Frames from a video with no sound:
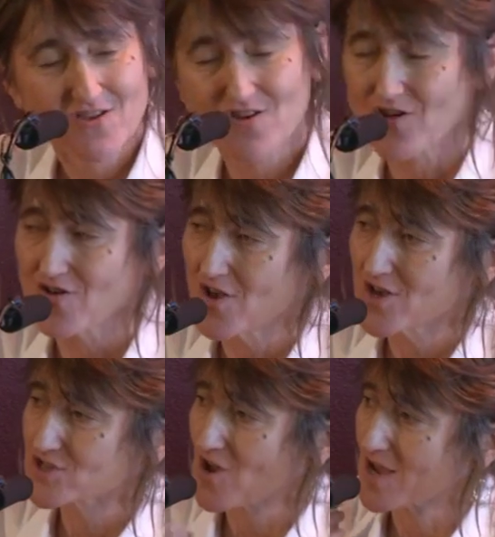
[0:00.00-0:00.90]
You know,
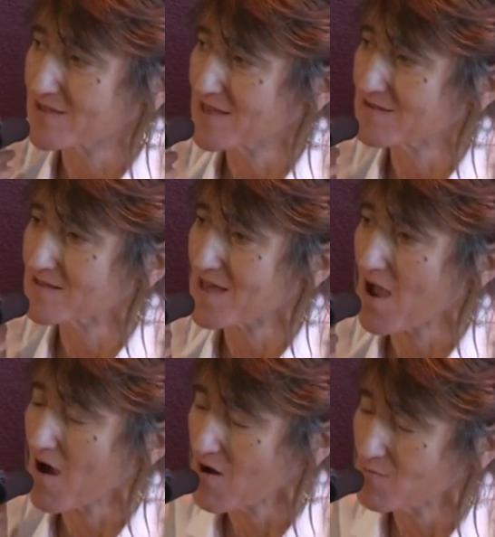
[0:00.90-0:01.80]
so I think that
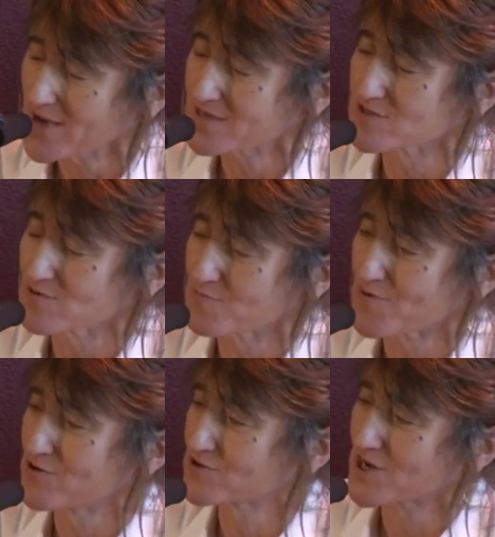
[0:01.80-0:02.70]
there are ways to
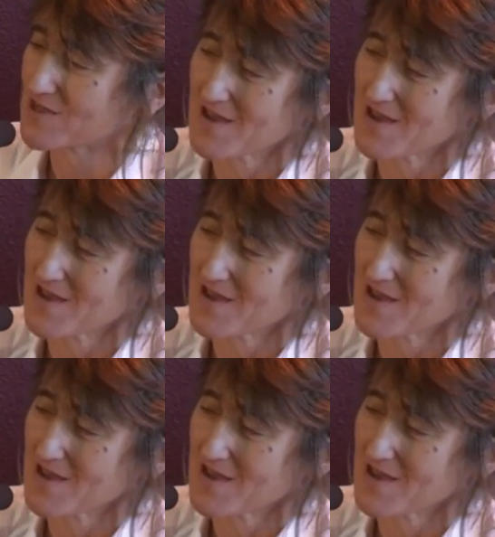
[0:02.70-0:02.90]
approach it.